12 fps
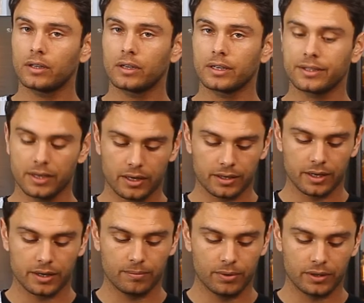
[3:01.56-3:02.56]
on a
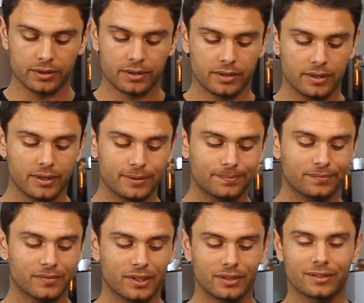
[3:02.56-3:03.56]
Sunday, but
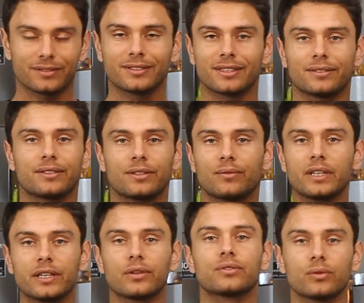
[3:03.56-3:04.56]
you know, to really
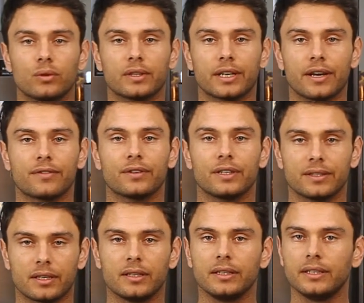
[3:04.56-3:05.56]
go through all that effort is
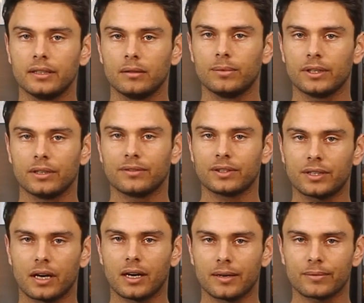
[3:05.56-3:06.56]
a little bit of a
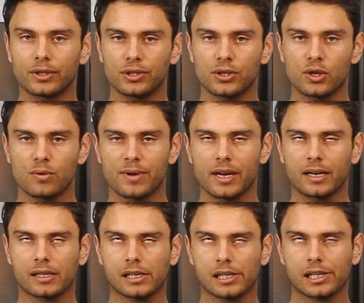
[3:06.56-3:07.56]
time-consuming
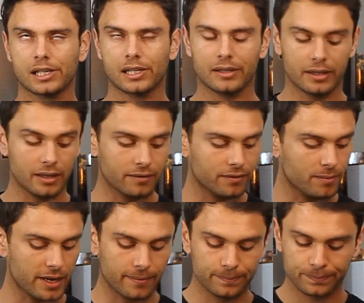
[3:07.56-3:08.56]
thing for me.
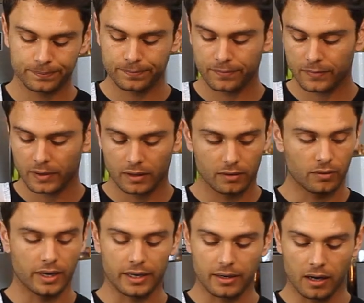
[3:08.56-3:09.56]

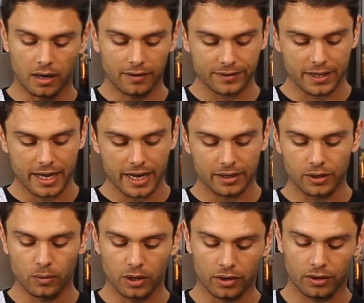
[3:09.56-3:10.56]
Right, after that, you
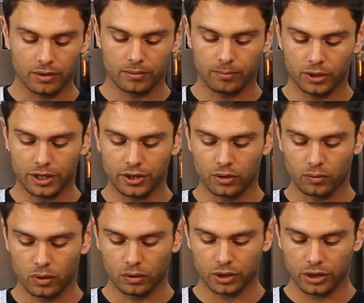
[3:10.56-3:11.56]
want to put in your
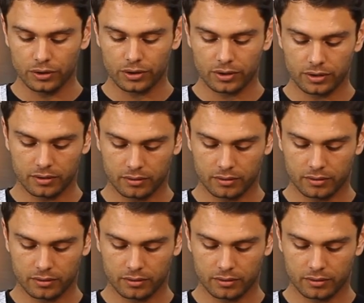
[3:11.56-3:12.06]
rolled oats.